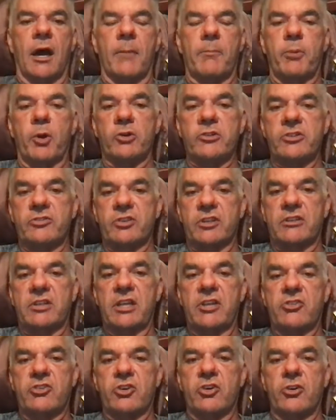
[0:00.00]
Purchase a
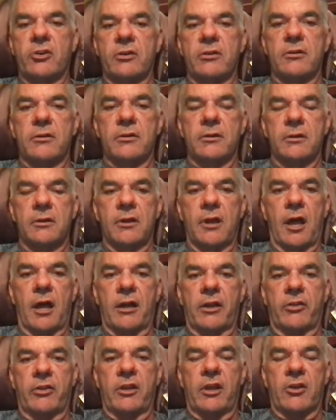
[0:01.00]
t-shirt out
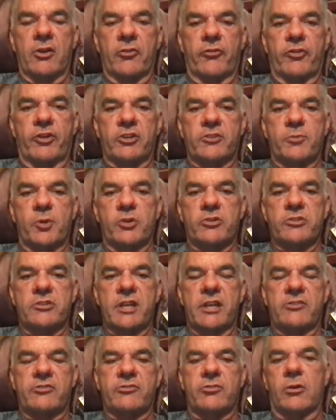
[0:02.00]
of the Uncle Fish
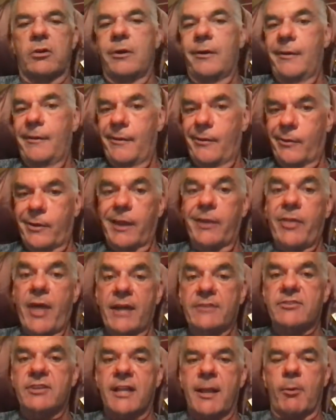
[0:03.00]
merchandise store. Okay,
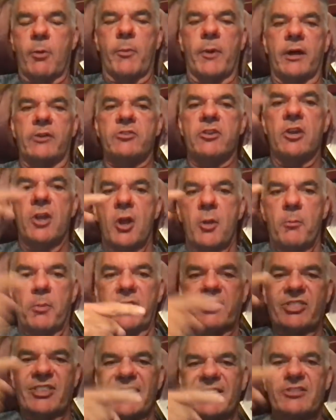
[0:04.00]
that's a couple bucks.
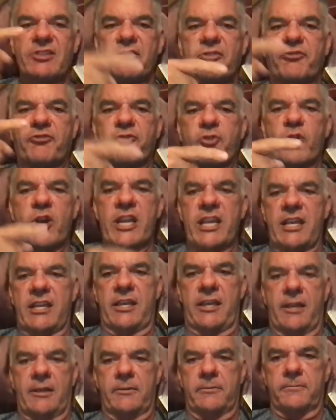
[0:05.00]
But this is
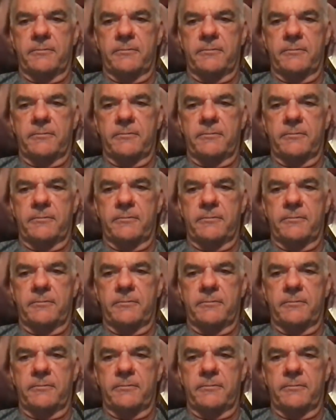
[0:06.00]
free.